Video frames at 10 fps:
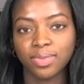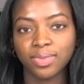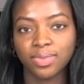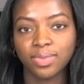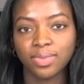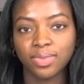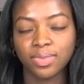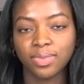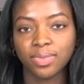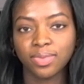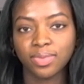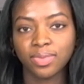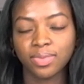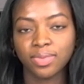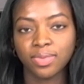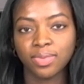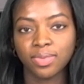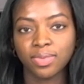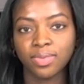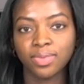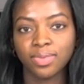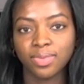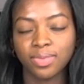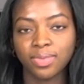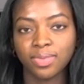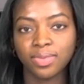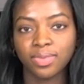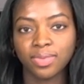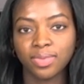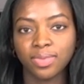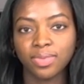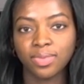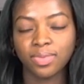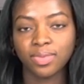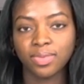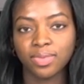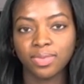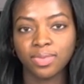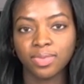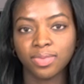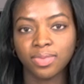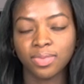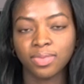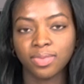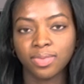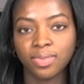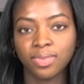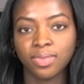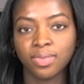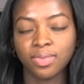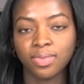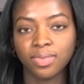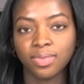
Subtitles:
[no speech]